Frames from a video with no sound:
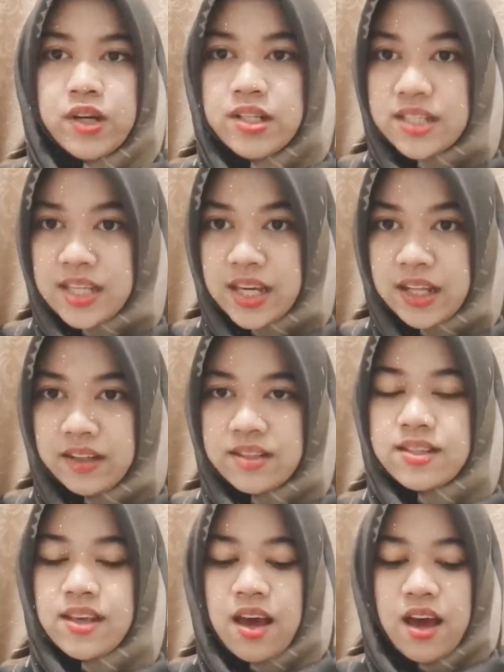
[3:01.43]

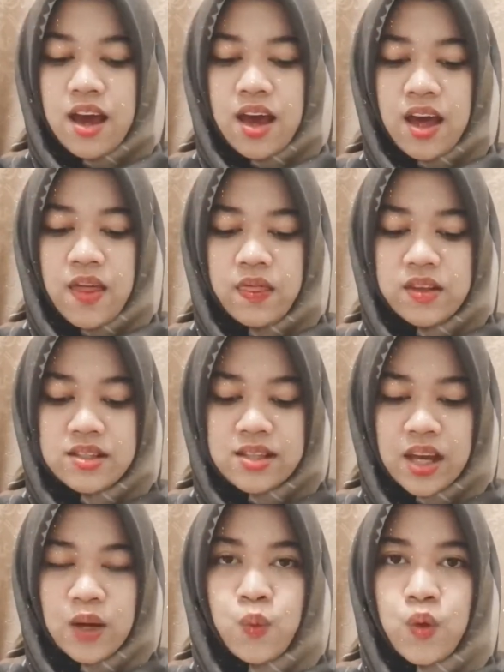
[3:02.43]
skills. And the
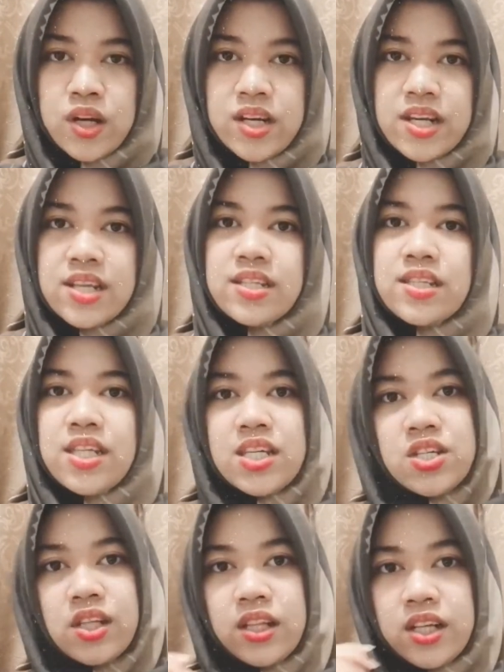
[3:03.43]
second one is
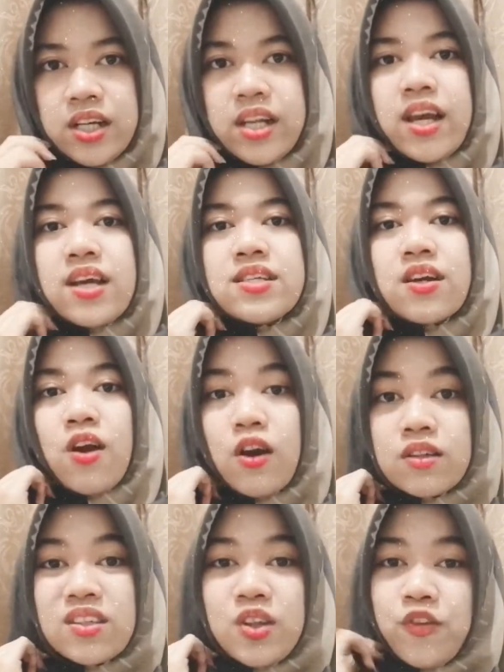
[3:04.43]
teacher learning as a
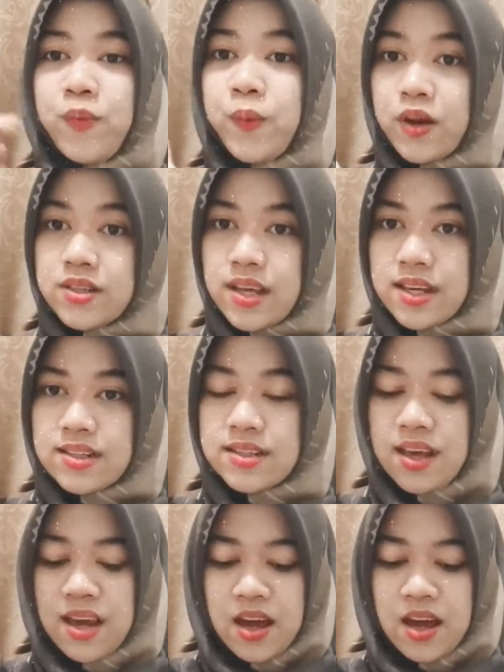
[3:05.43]
cognitive process.